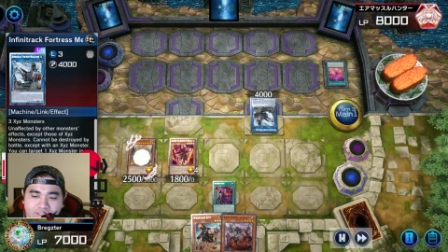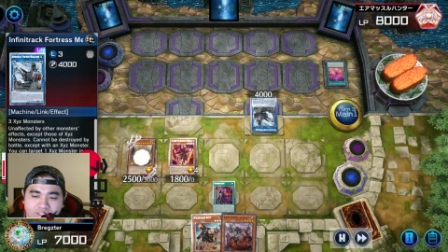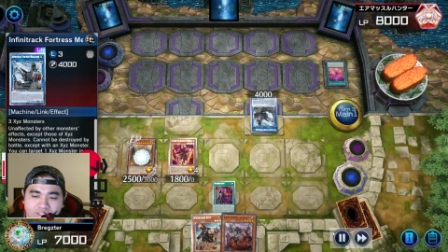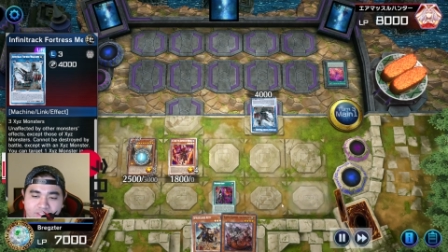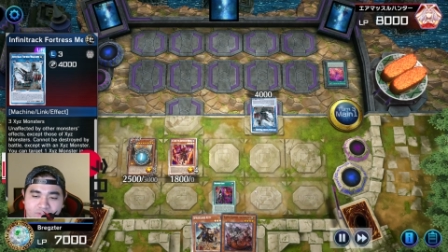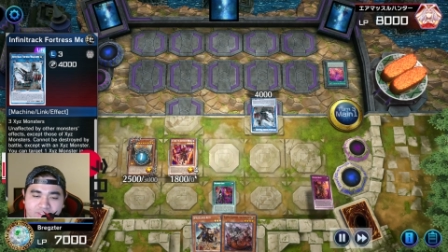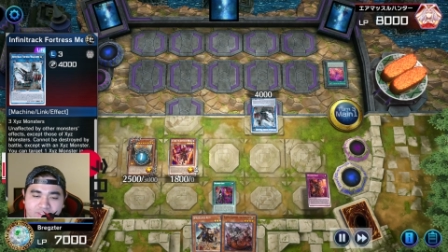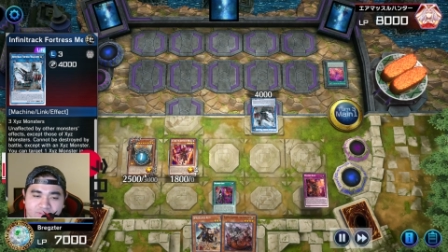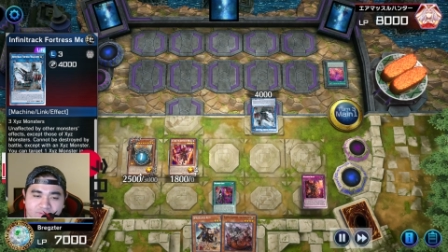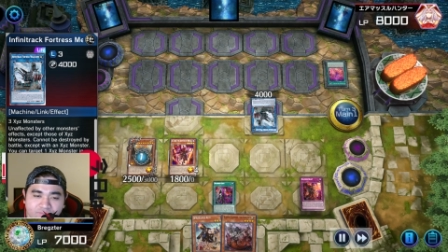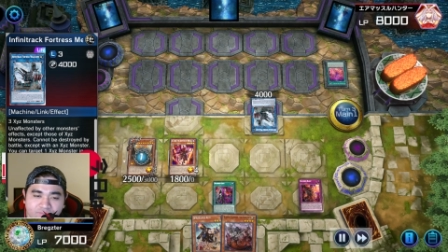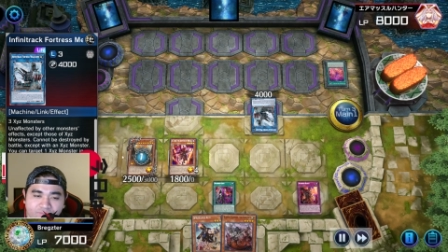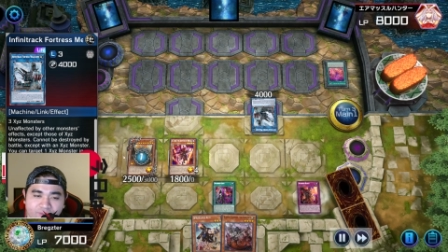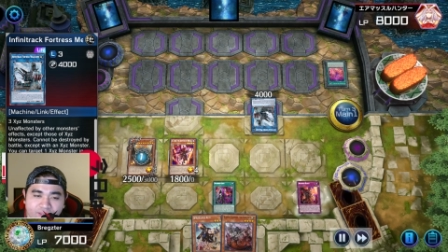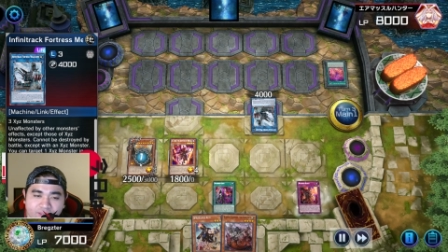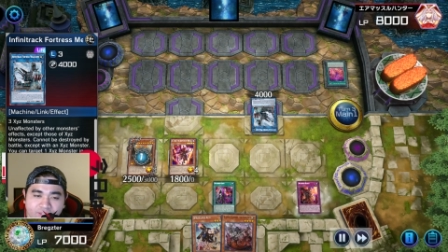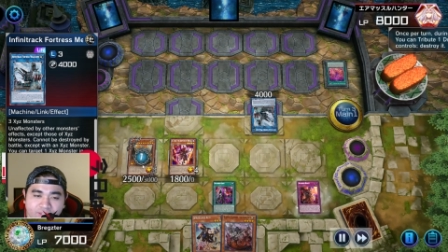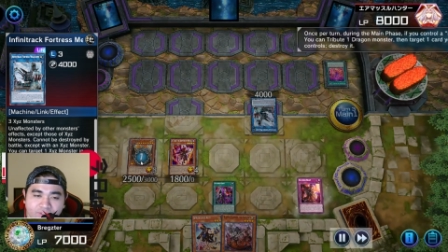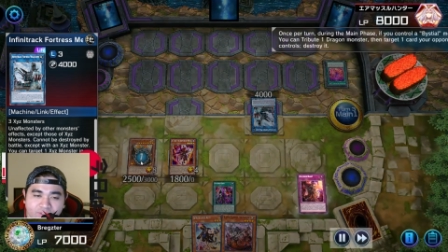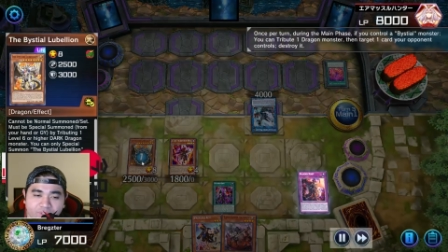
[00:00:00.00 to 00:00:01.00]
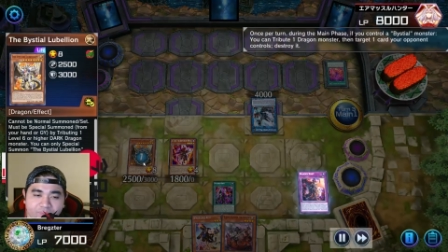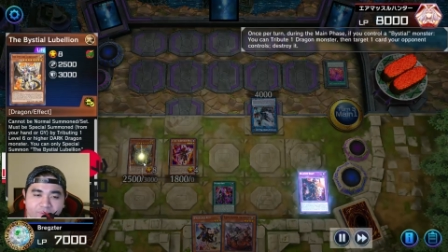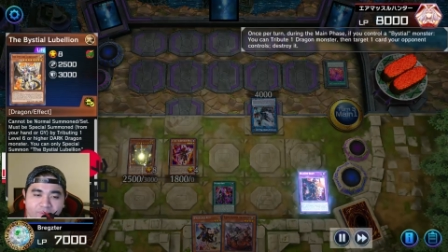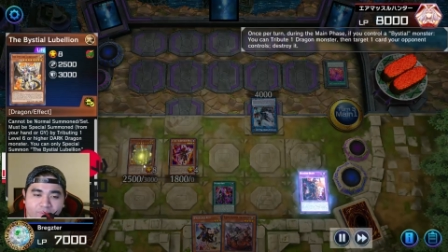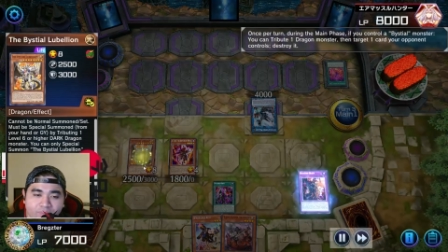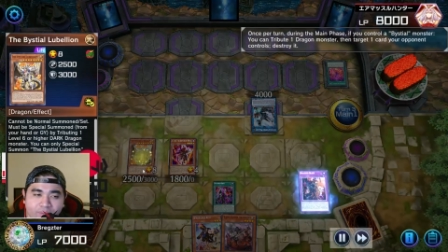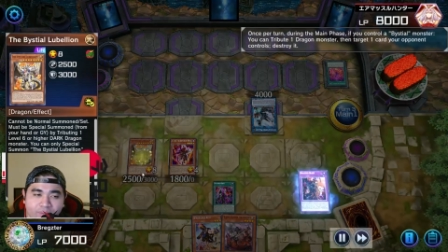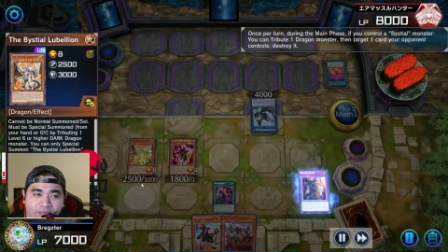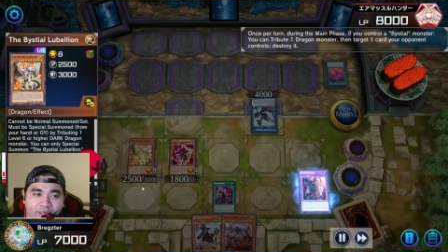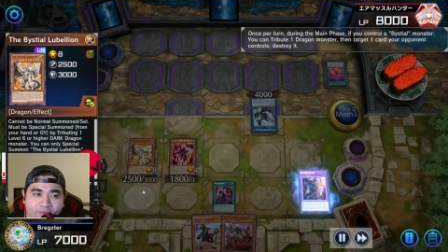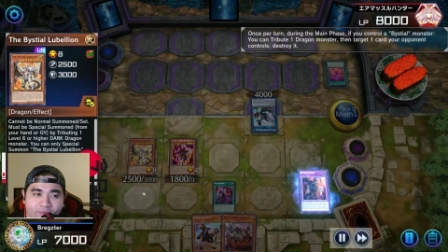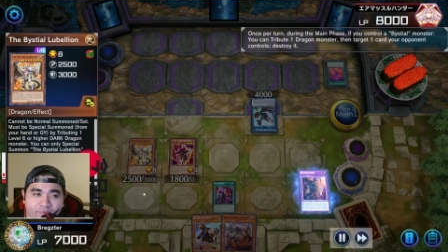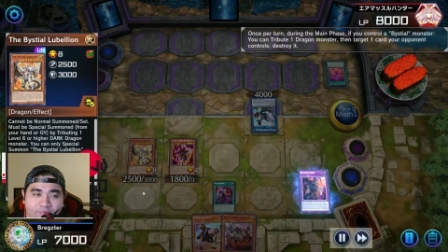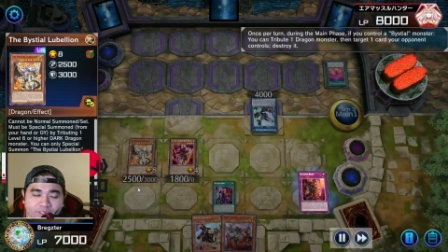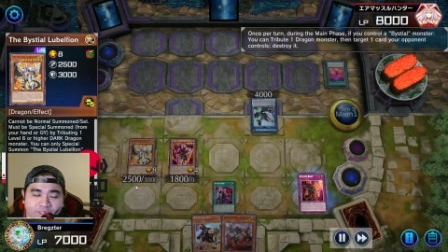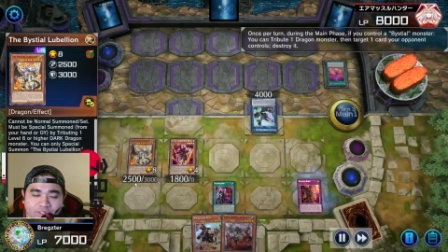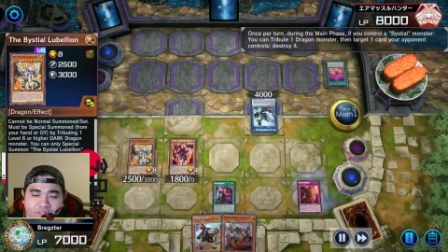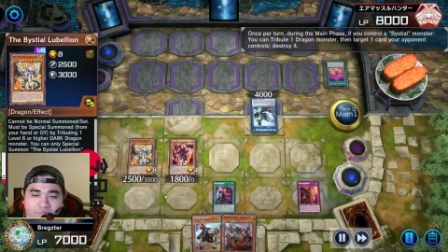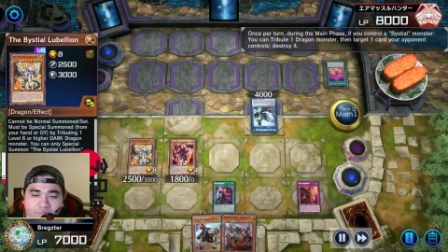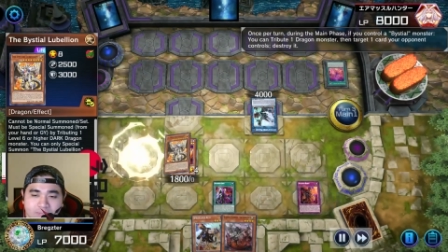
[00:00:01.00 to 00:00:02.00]
use its effect, tribute my
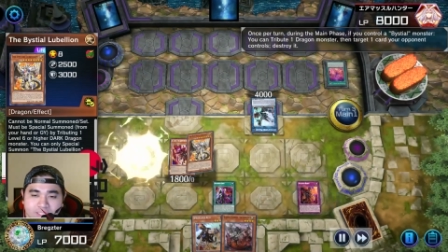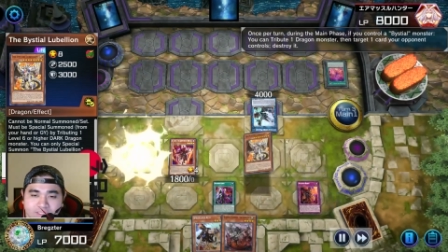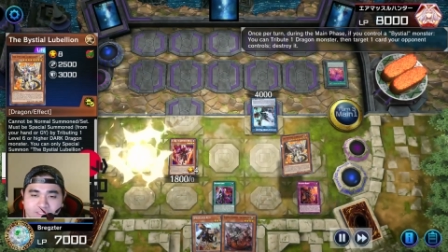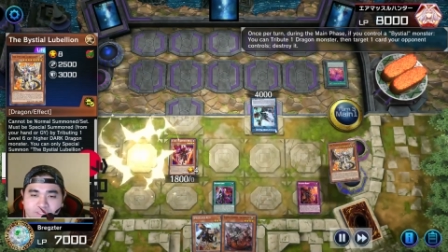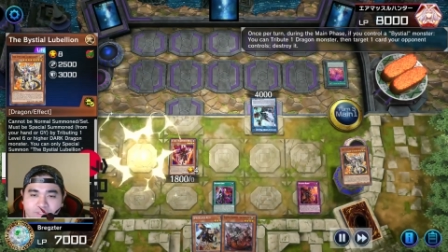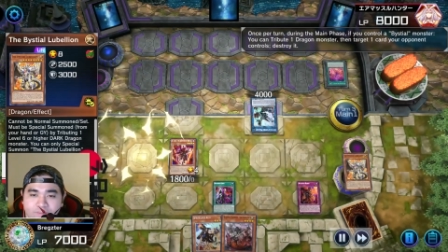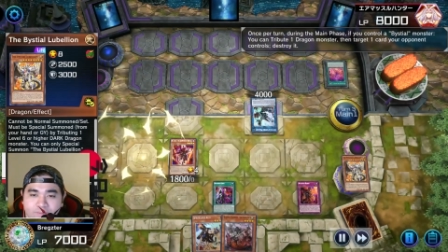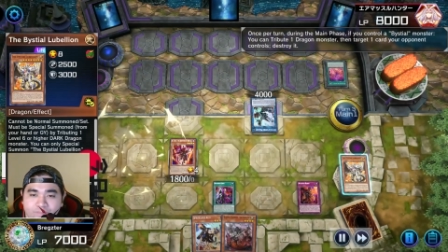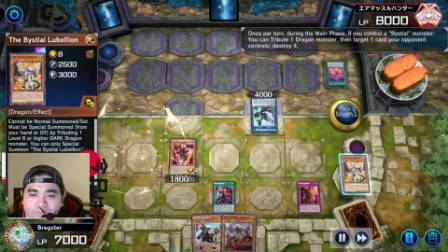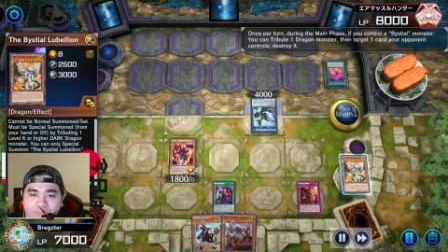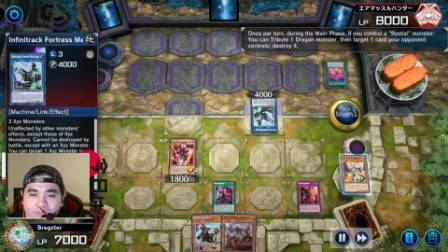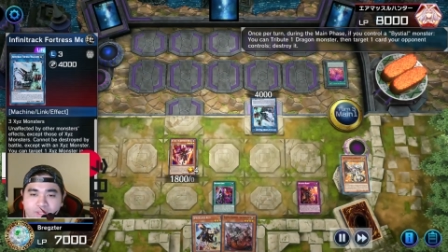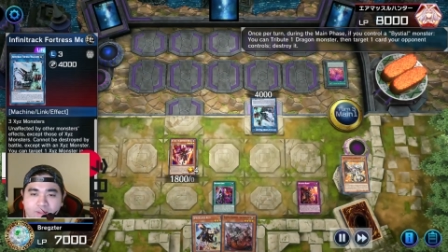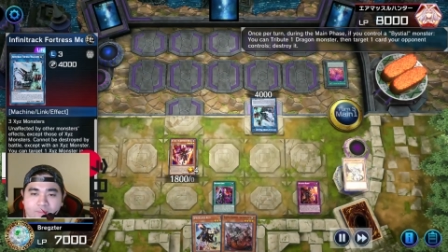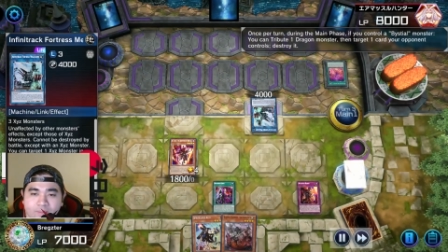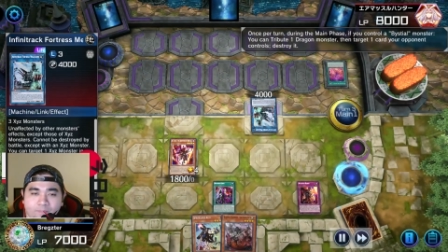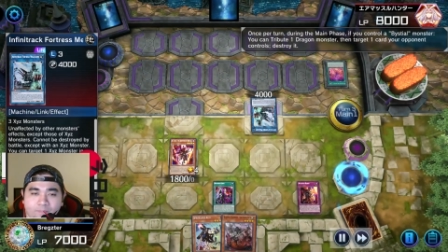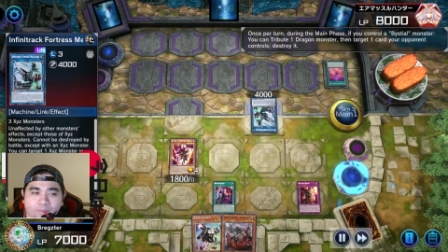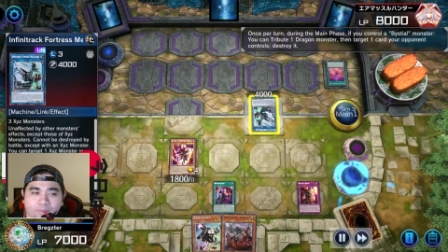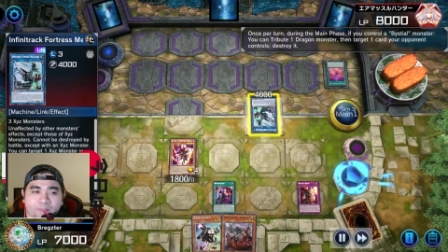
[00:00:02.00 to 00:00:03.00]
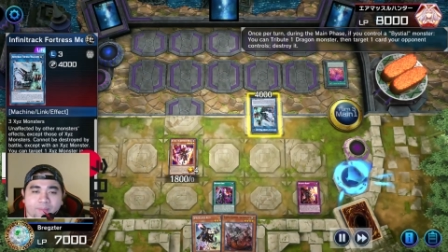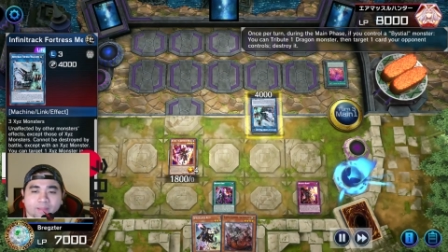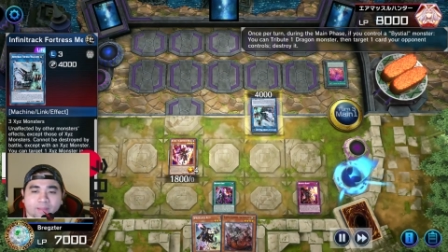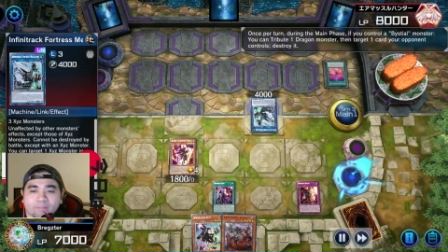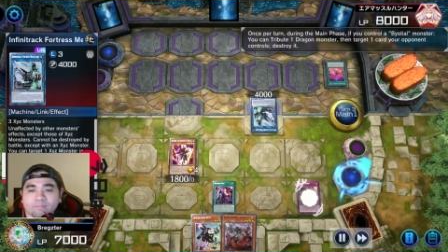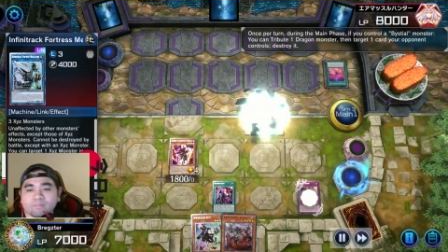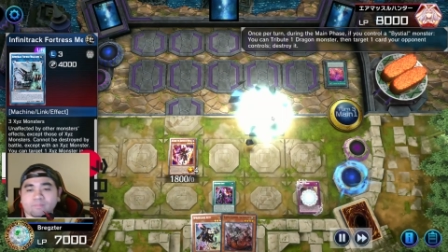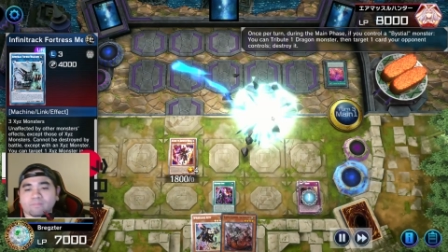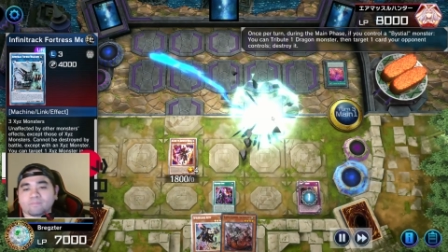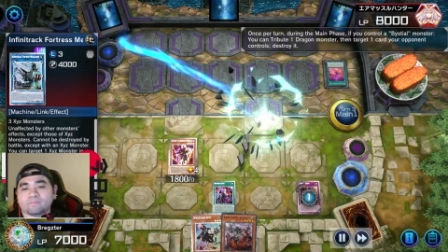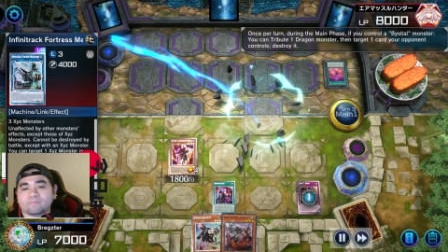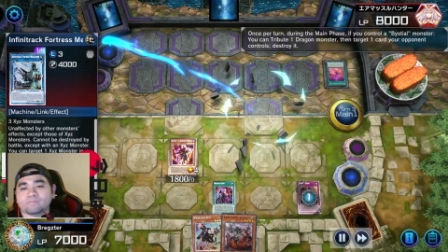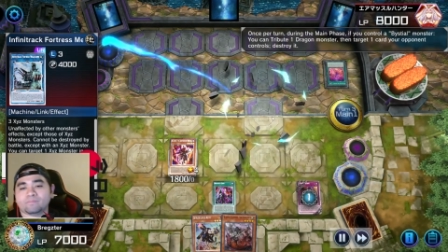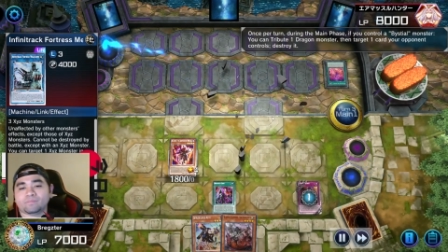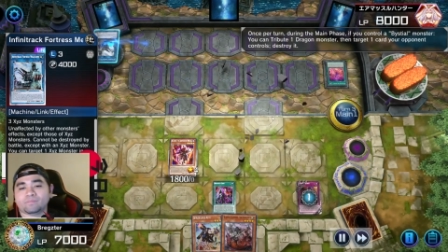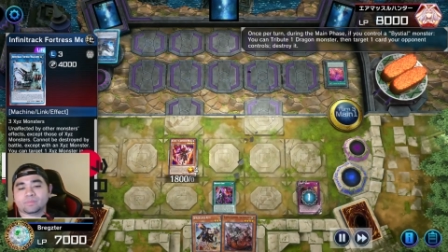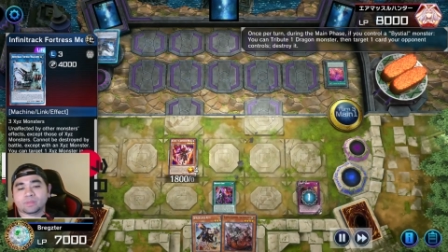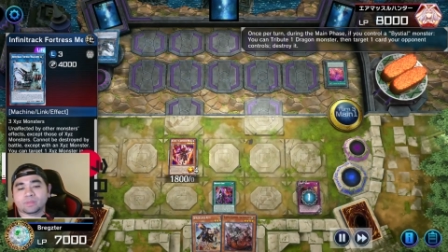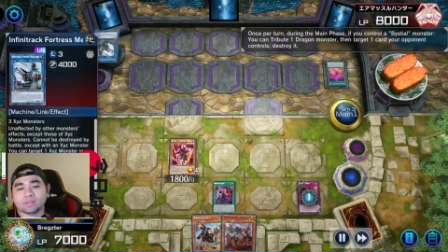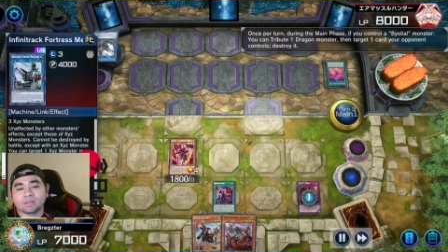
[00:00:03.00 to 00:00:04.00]
Bystial monster, pop it.
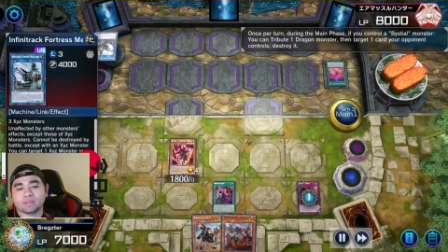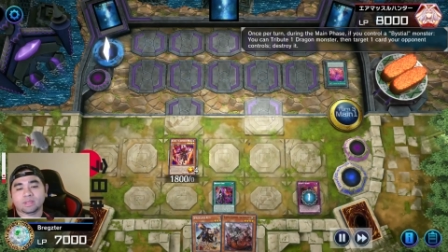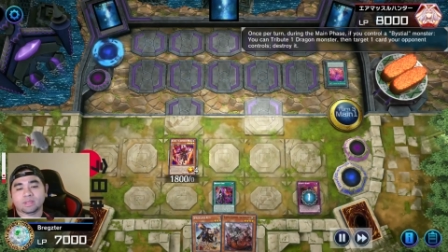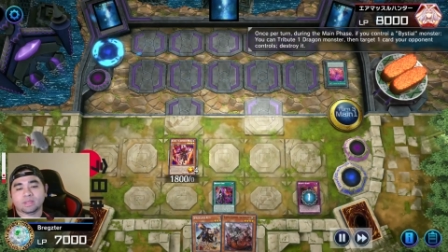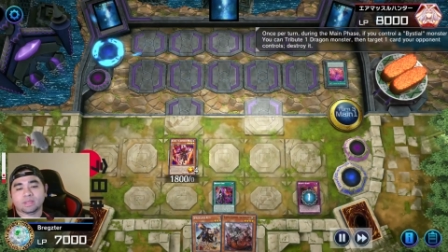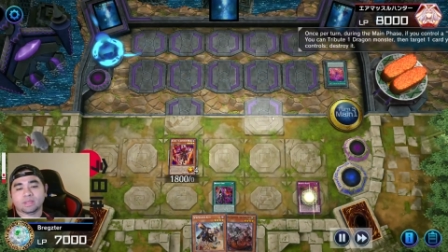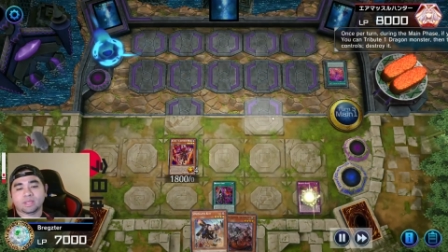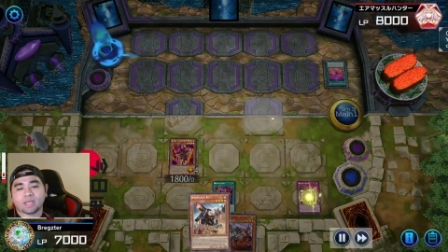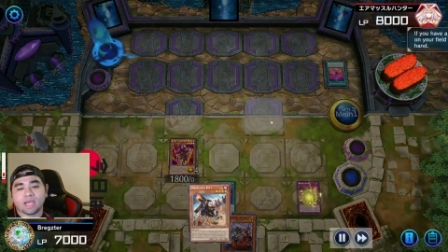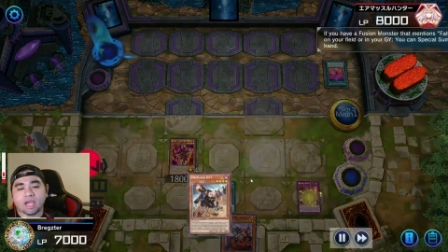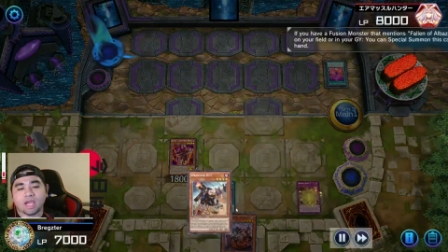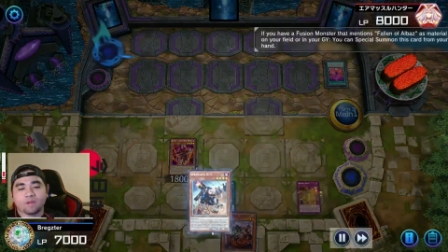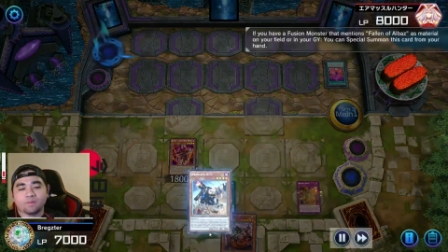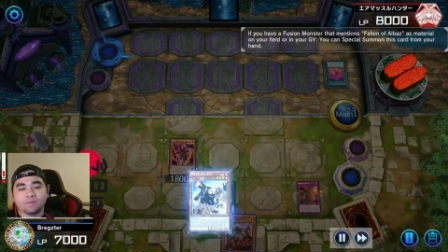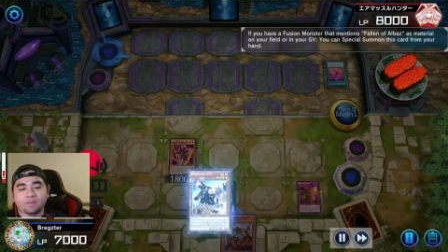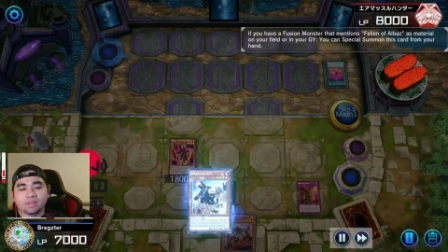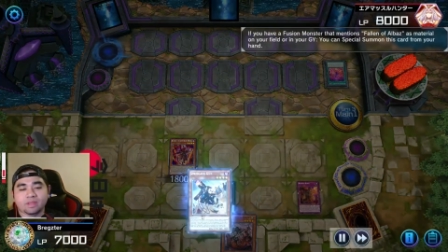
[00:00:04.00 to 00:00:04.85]
And with the